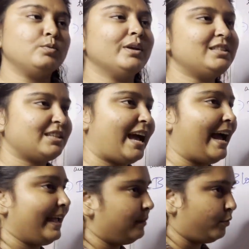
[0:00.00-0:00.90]
which
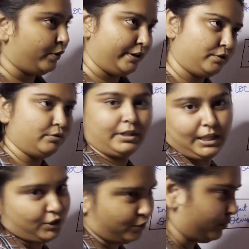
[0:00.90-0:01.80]
I am going to teach you